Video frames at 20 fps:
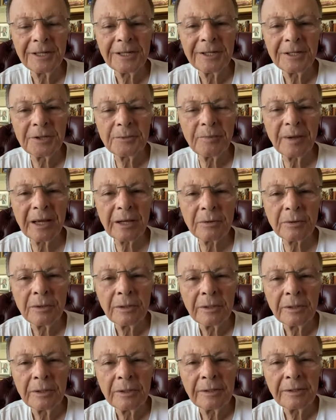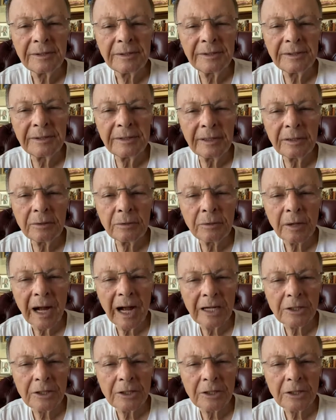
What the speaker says: Thanks be to God. I